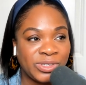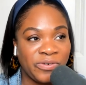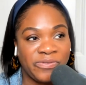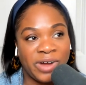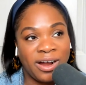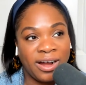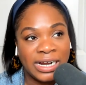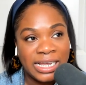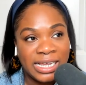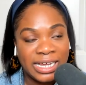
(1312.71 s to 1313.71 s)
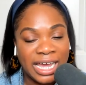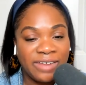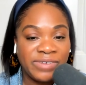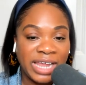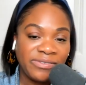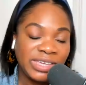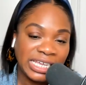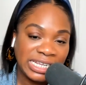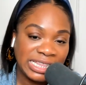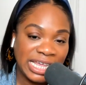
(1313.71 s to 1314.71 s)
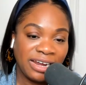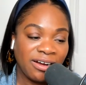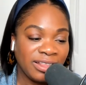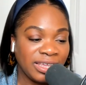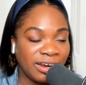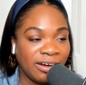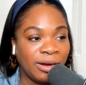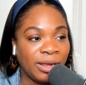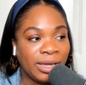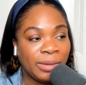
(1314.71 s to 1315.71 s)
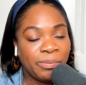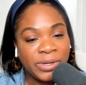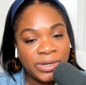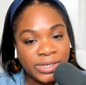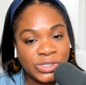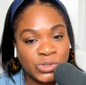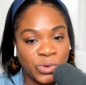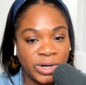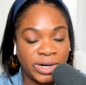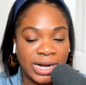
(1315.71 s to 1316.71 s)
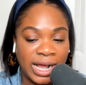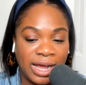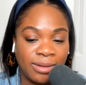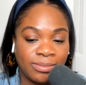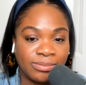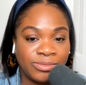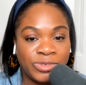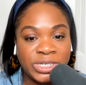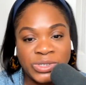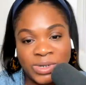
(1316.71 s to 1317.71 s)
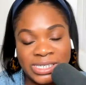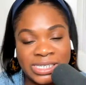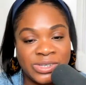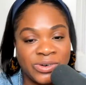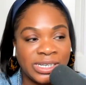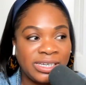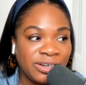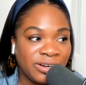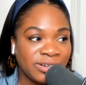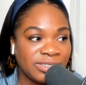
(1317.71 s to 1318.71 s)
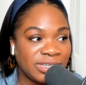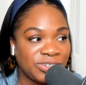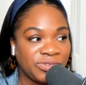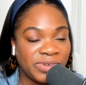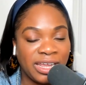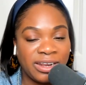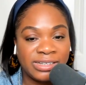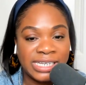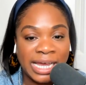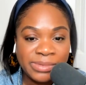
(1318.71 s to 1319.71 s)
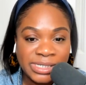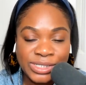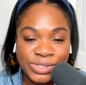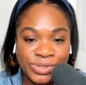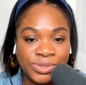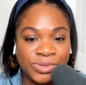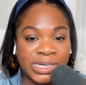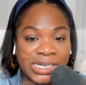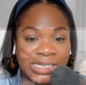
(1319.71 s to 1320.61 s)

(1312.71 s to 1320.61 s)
so far kind of navigating that? Are there books or um, resources or leaders that you've kind of tapped into